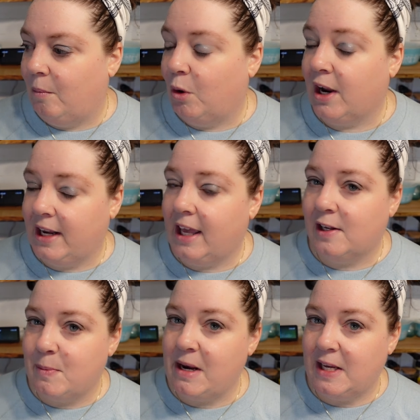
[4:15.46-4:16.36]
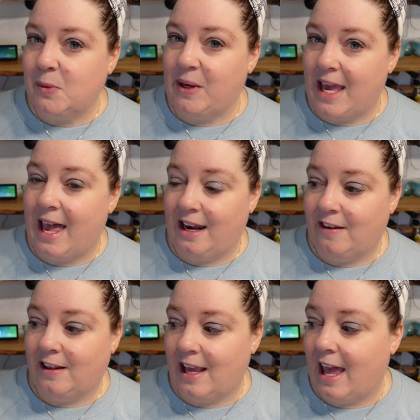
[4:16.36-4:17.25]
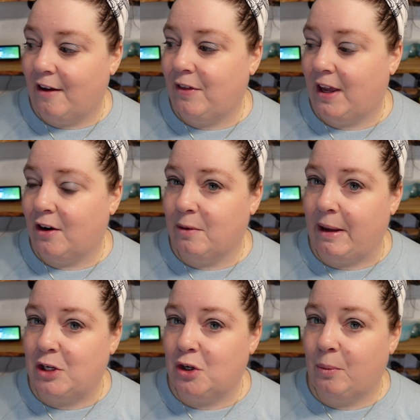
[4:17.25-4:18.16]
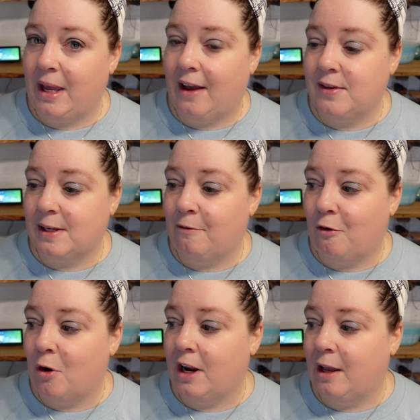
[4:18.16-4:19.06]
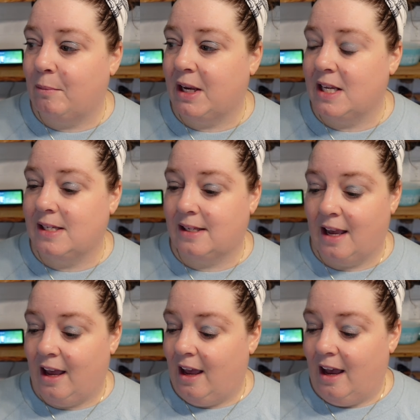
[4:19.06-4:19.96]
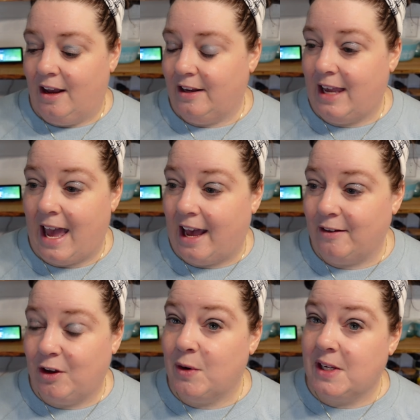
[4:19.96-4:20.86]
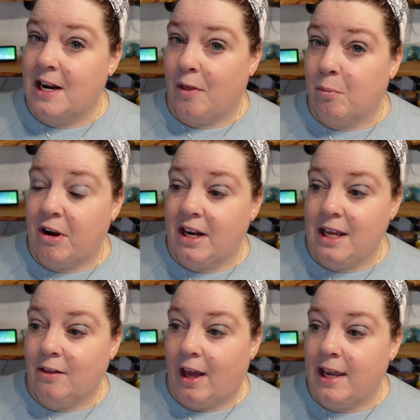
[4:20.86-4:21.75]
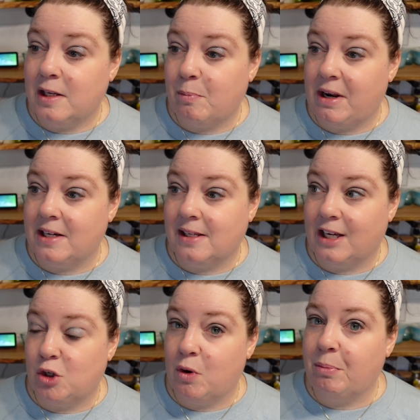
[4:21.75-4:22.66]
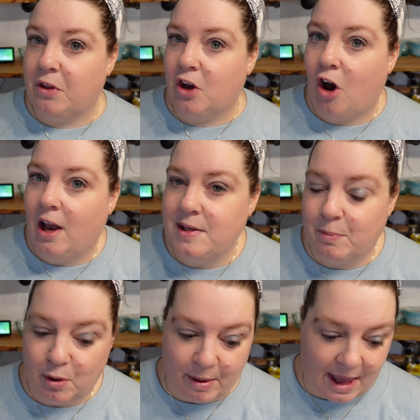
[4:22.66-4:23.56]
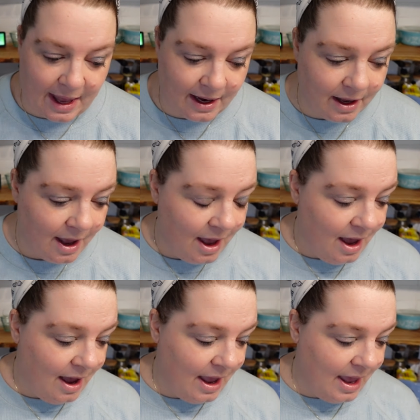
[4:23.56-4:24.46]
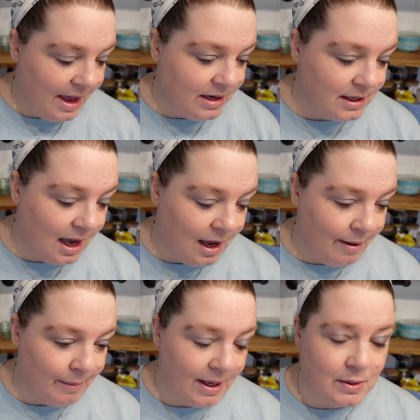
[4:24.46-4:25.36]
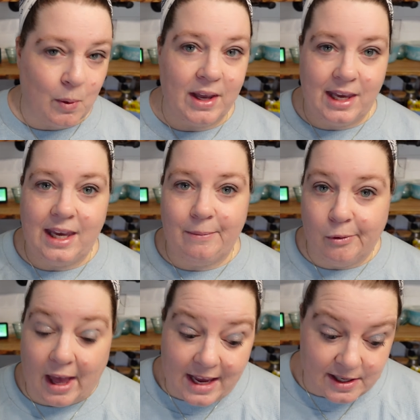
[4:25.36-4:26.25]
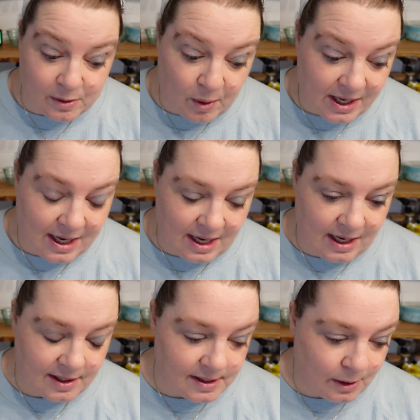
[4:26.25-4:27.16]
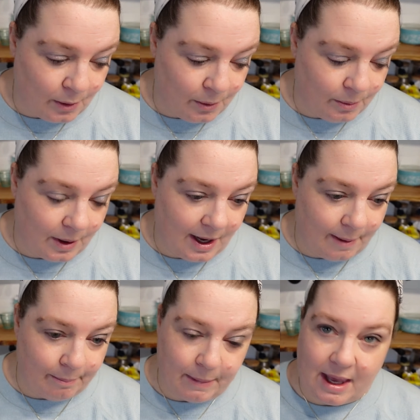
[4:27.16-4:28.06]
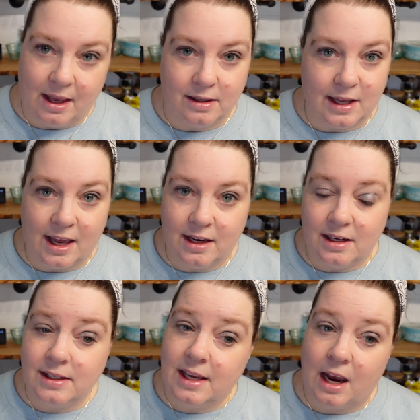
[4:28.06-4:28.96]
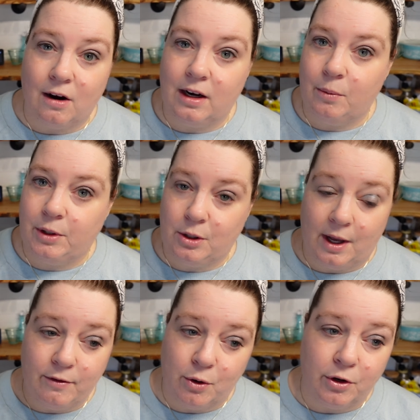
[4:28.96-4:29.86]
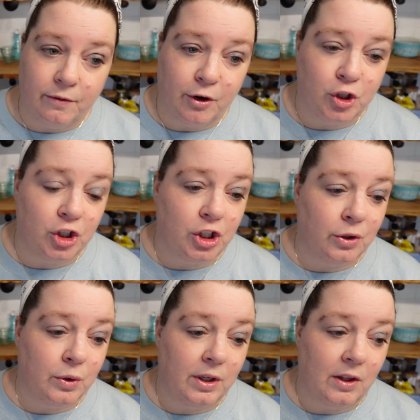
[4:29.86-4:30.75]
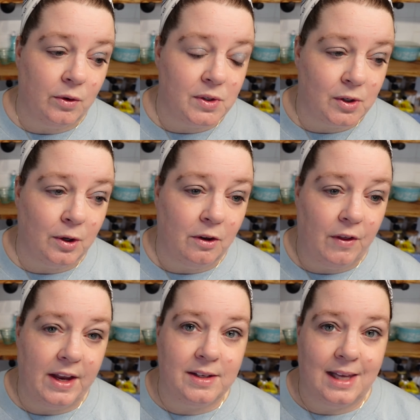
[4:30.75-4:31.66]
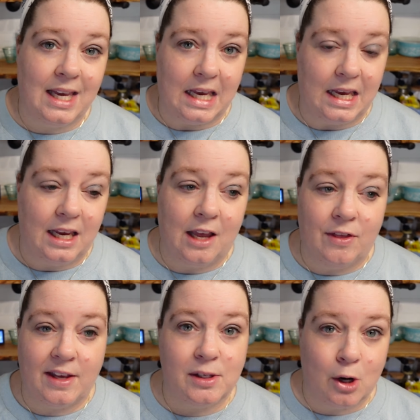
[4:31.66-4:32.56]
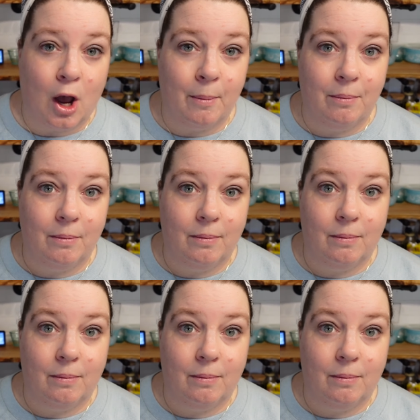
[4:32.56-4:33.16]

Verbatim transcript: we're going to get as many as we can that they have there to make sure we have some for him because yeah, there is another brand he likes, but it's like triple the cost per bag. And um, it's what he likes, what he eats. So, um, man, that is scary. When you have neurodivergent children and there's certain things they eat and they stop